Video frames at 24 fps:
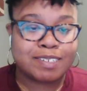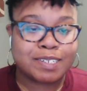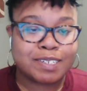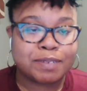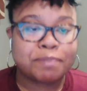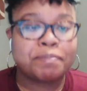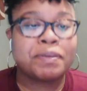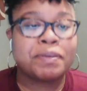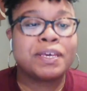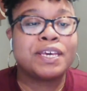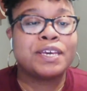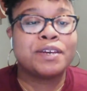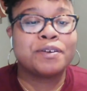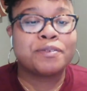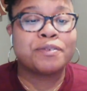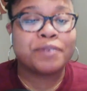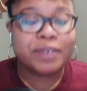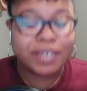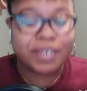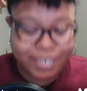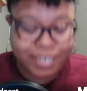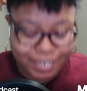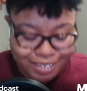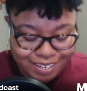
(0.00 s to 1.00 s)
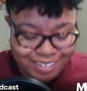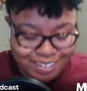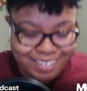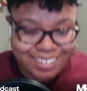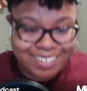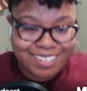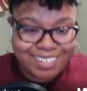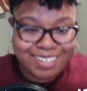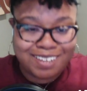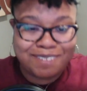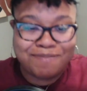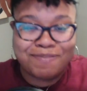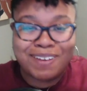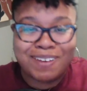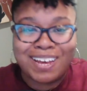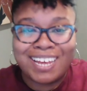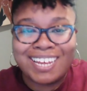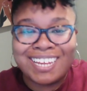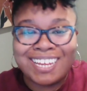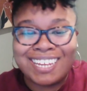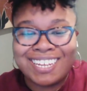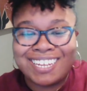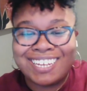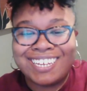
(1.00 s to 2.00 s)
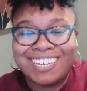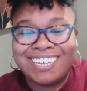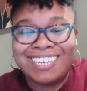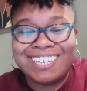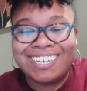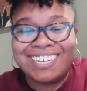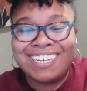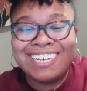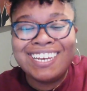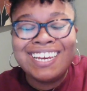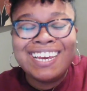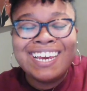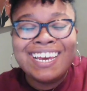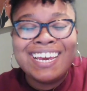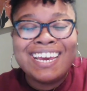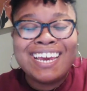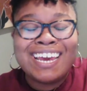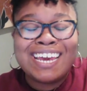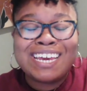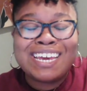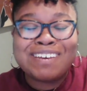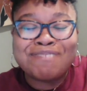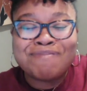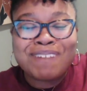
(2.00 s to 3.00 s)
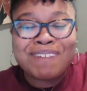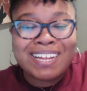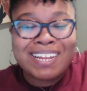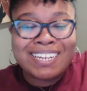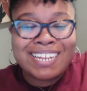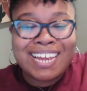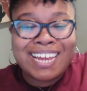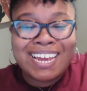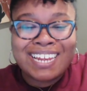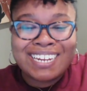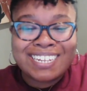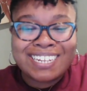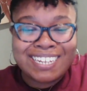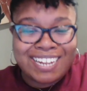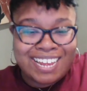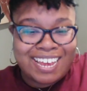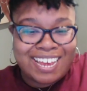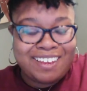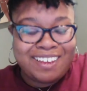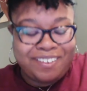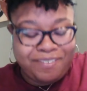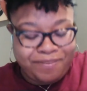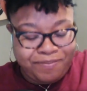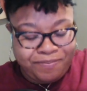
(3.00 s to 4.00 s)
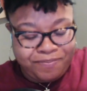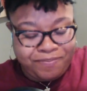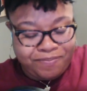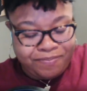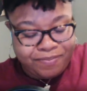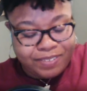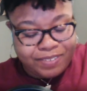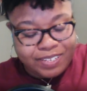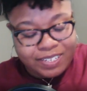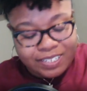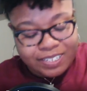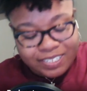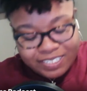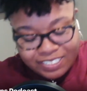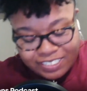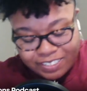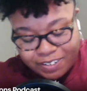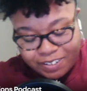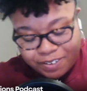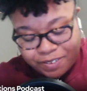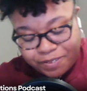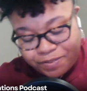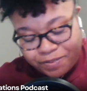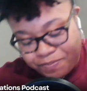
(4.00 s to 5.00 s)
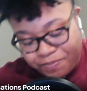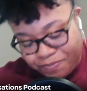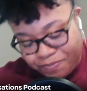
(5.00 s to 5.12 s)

period in my in my day to day. So